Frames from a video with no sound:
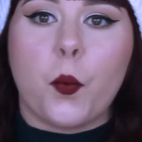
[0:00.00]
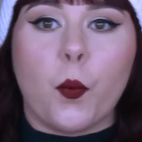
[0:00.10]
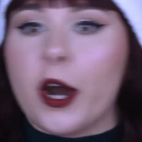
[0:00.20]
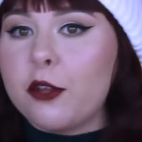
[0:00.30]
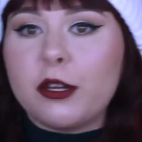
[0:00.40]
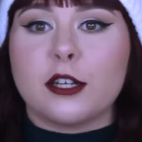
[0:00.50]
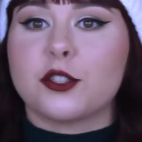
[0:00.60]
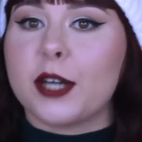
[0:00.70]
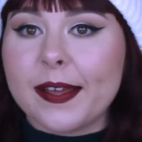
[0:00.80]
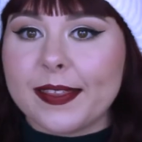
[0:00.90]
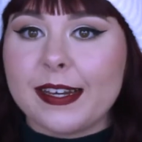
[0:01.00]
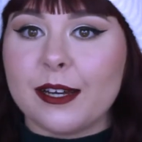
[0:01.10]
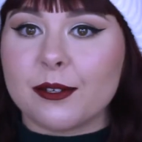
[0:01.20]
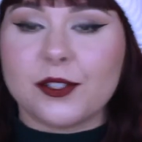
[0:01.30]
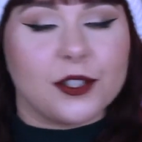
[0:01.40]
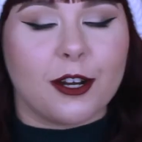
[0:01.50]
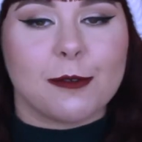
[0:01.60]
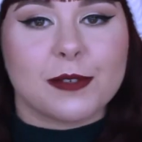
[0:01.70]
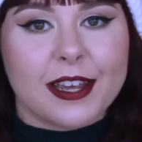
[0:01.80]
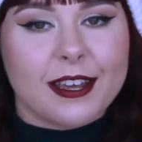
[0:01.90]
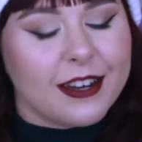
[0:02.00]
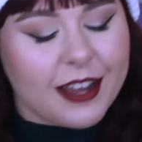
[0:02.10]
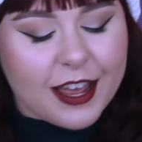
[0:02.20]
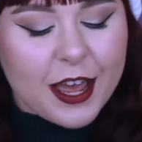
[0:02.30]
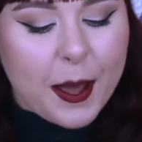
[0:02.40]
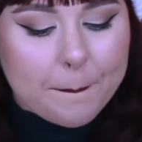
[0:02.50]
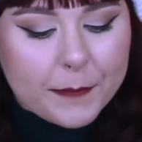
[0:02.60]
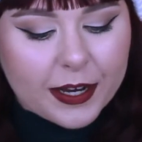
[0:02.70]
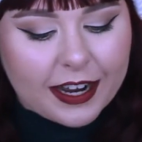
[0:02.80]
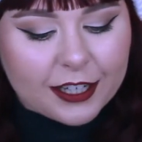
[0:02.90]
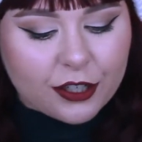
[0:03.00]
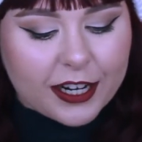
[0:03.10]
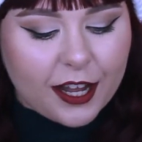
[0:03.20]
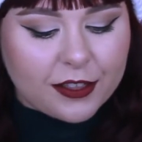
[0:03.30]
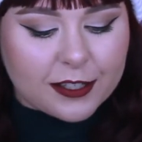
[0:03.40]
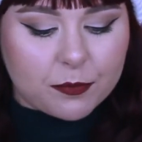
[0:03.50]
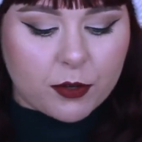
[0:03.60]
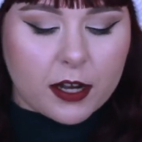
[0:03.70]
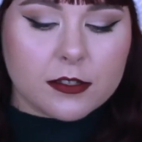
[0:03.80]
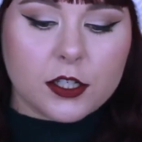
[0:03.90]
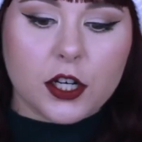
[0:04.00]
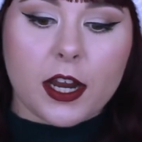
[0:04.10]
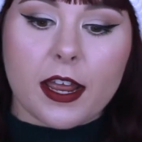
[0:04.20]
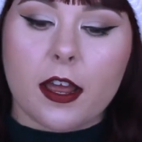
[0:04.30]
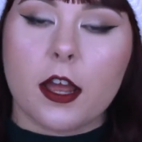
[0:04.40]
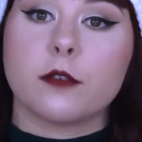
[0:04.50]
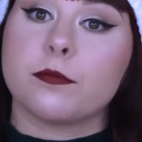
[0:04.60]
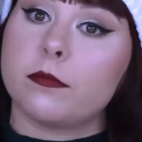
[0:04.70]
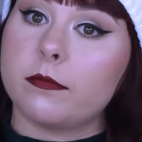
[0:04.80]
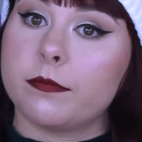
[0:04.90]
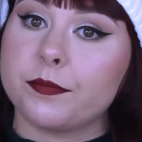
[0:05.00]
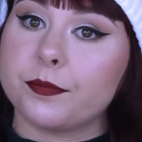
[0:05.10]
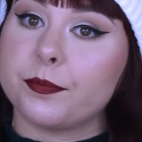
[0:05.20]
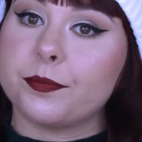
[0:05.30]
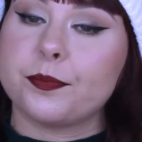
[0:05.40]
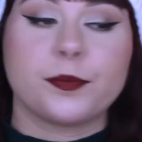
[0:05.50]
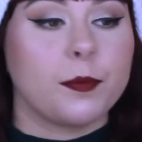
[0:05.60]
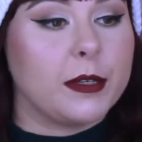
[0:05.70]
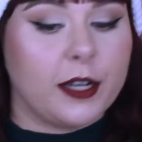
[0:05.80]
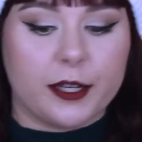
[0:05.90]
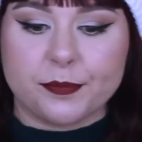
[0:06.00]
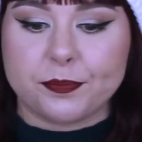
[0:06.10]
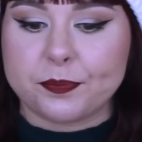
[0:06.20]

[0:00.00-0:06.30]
why do you need to try anything else? You know what I'm saying? But I tried out this bronzer. Let me tell you,